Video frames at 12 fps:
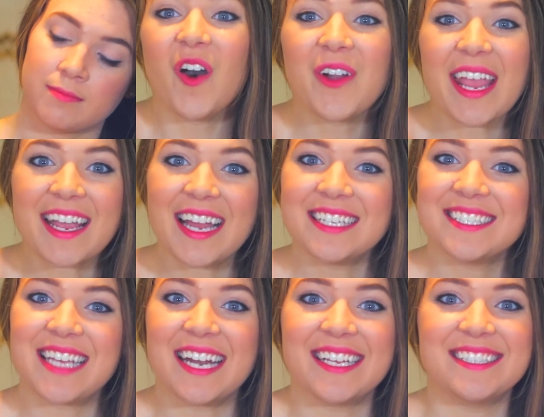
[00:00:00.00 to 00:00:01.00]
Okay
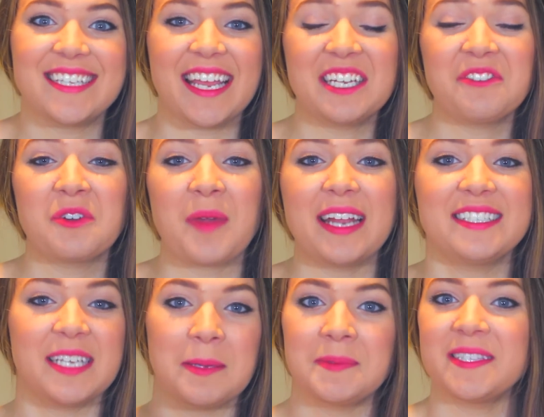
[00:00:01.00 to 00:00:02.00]
guys, that is it for my
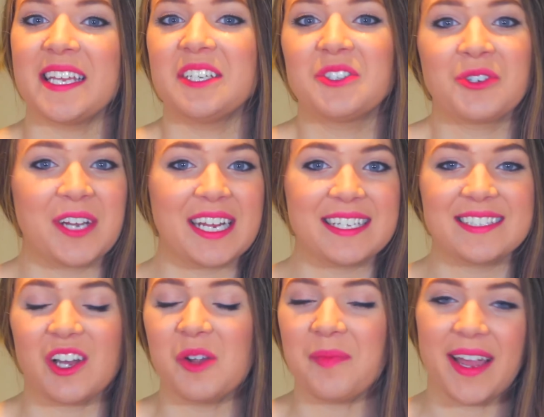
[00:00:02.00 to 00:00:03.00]
tips and
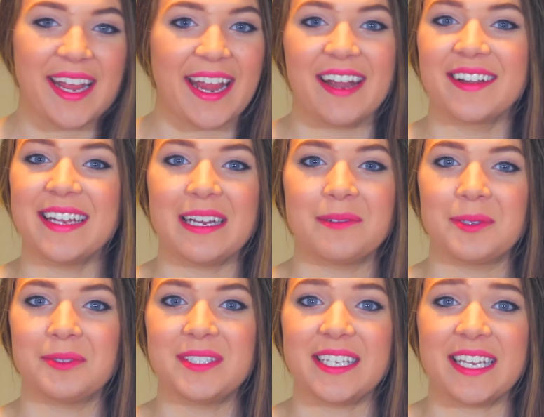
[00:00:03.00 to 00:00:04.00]
tricks on my hair care
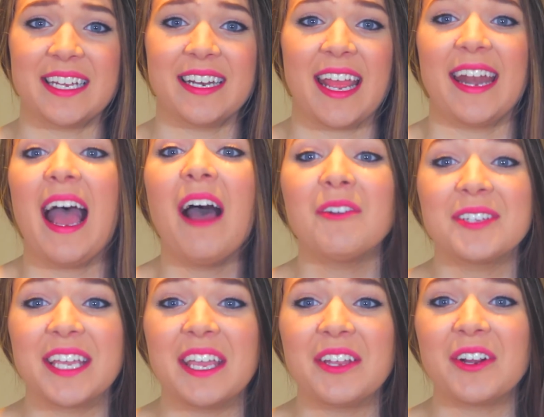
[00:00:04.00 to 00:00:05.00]
routine and how
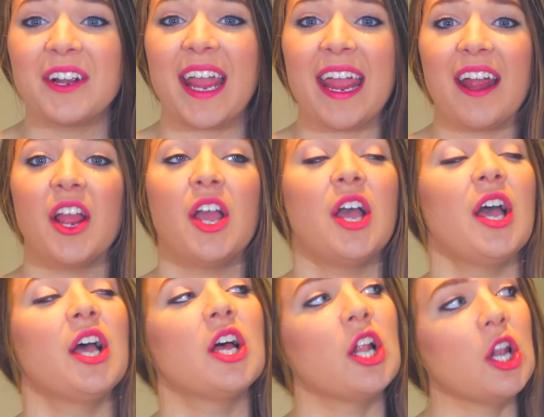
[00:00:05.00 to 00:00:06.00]
to get your hair
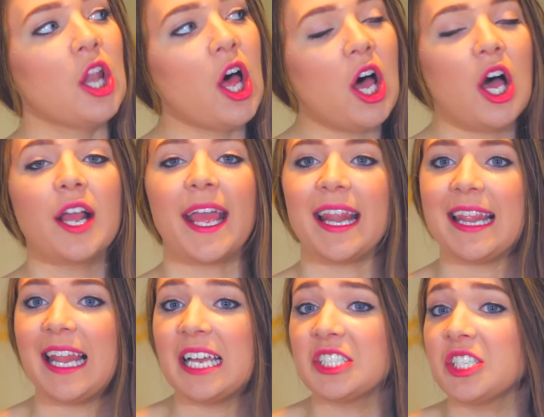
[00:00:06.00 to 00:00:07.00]
long
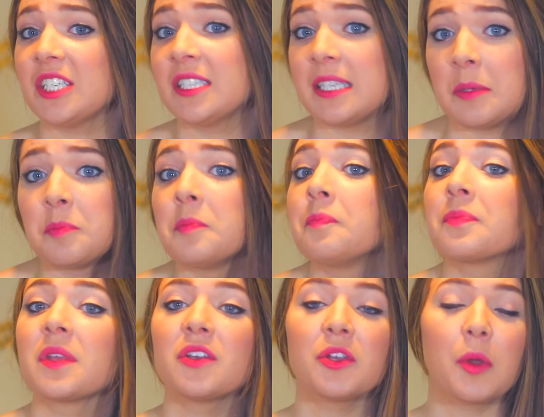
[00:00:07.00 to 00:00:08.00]
and luscious and
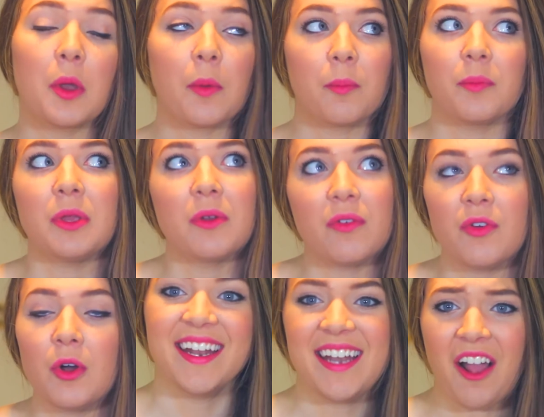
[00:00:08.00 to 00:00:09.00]

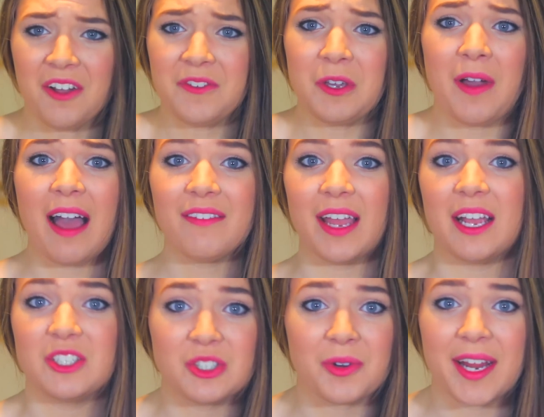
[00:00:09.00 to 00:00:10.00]
beautiful. Now if you
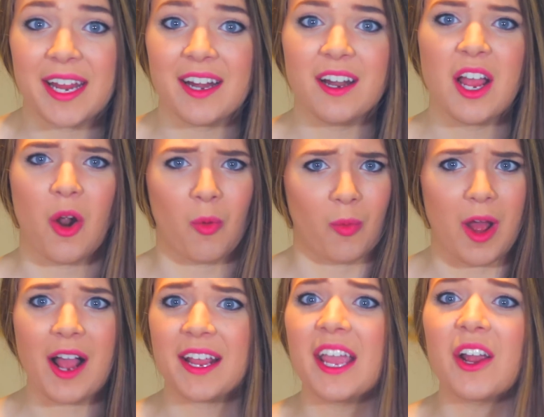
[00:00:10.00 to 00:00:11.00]
have short hair,
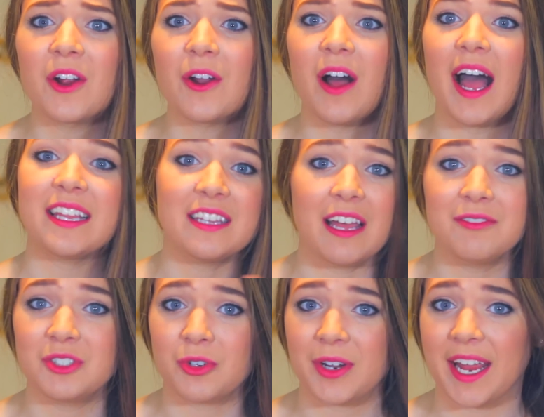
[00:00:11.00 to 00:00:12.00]
rock it girl. I
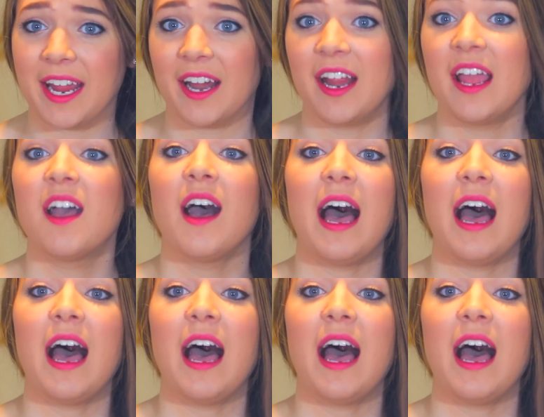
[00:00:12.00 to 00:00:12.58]
love short hair.